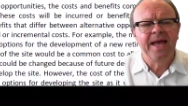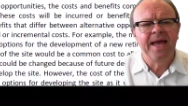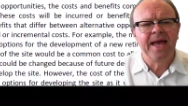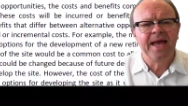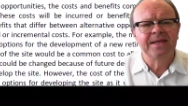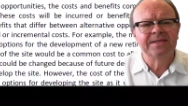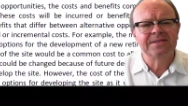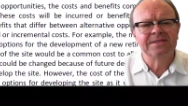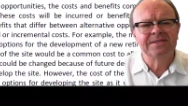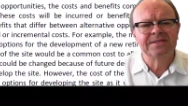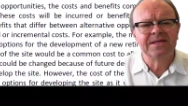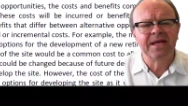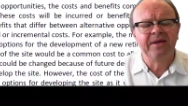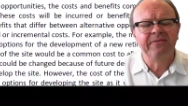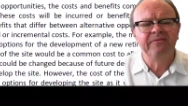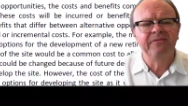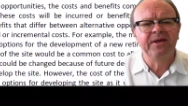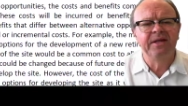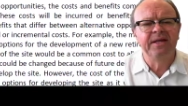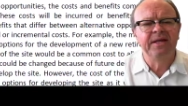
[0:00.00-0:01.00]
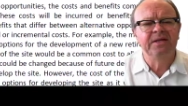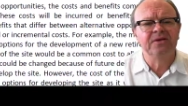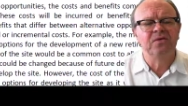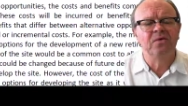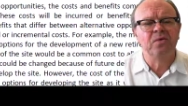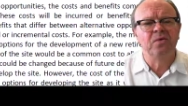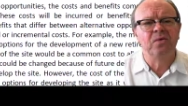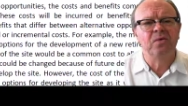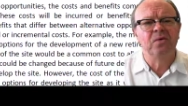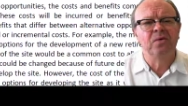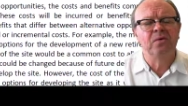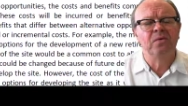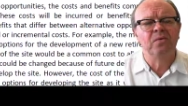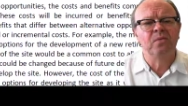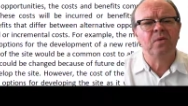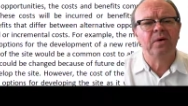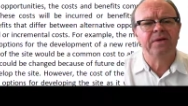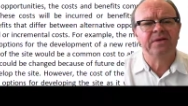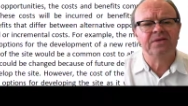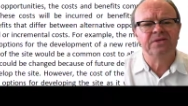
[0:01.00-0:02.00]
and safely ignore
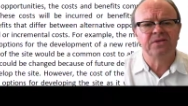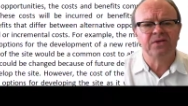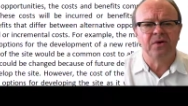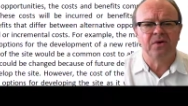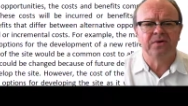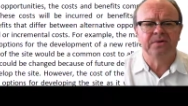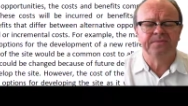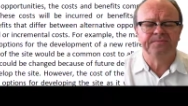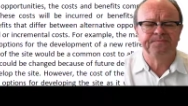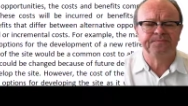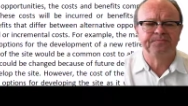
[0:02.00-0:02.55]
what is not?